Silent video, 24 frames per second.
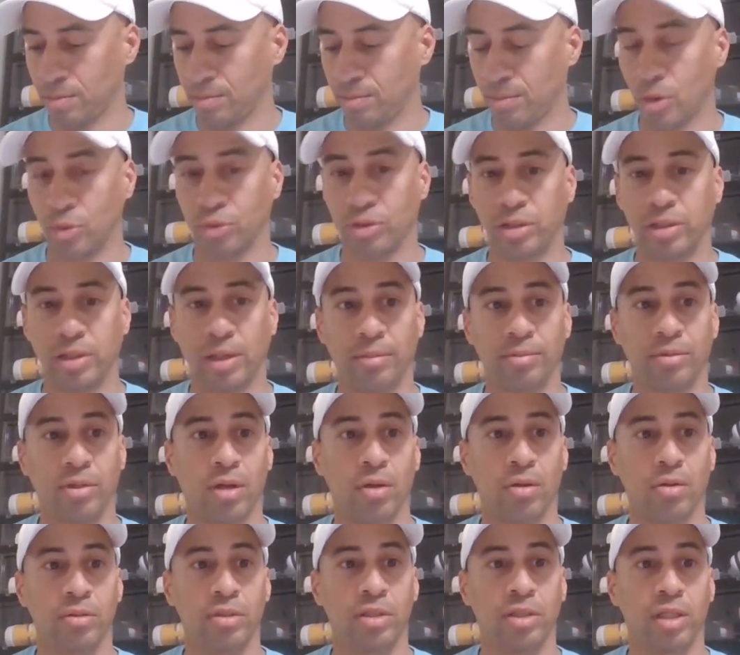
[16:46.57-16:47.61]
Most slept
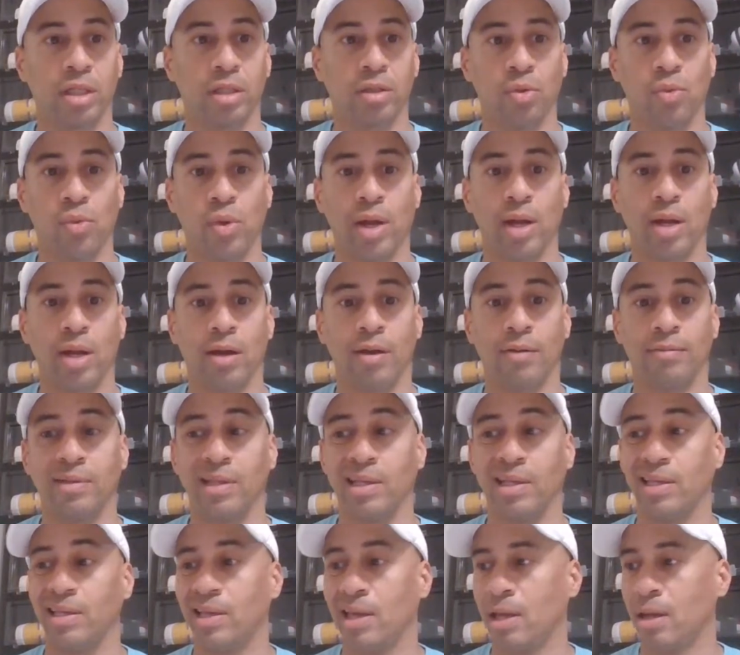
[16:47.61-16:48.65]
on silhouette of
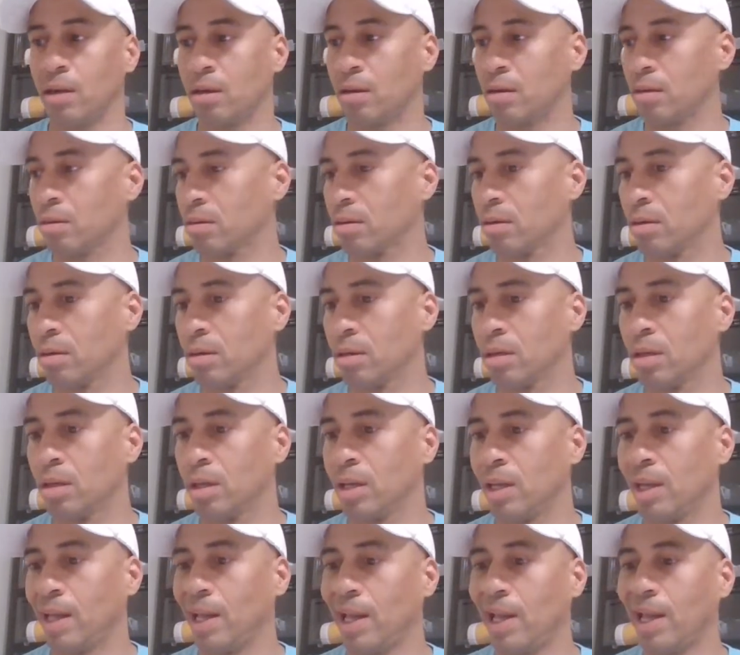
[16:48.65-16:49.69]
the year.
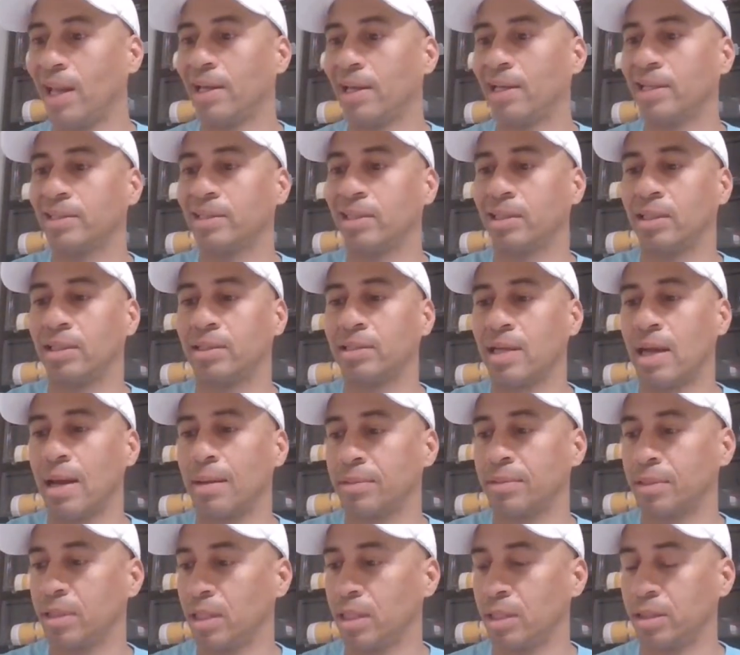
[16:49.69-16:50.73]
And it's in the
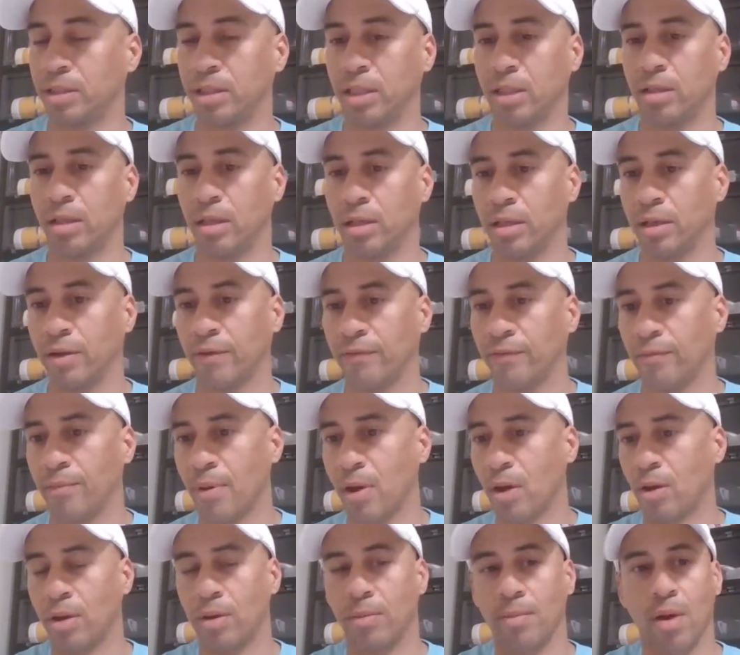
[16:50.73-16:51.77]
top 10 sneaker of the year,
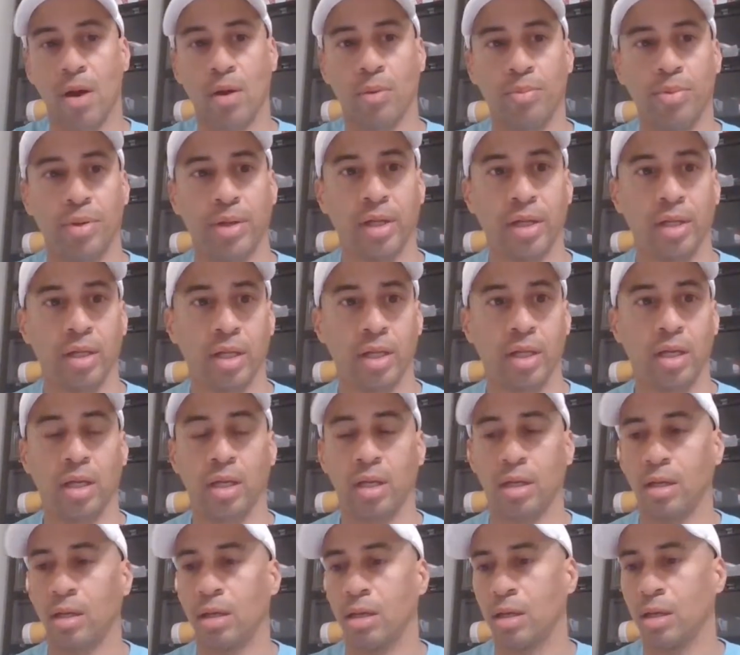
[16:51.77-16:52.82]
in my opinion,
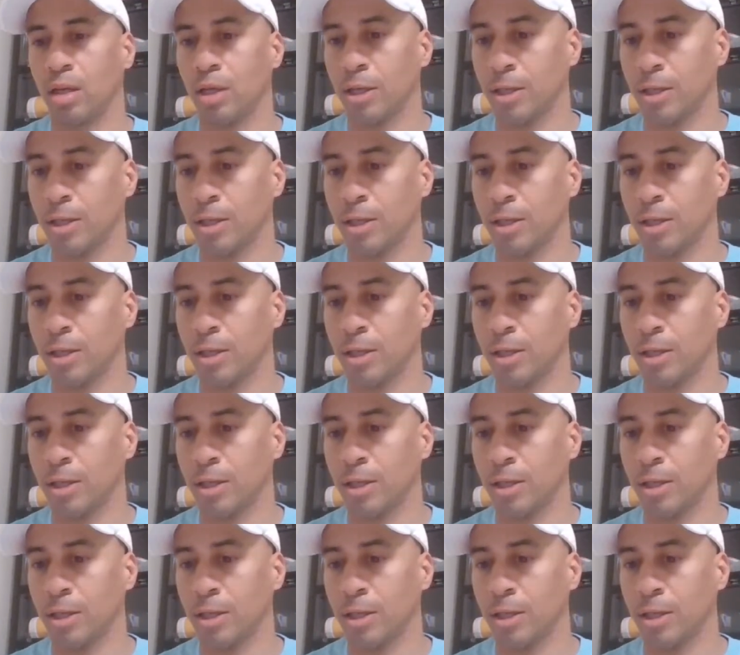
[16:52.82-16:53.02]
again.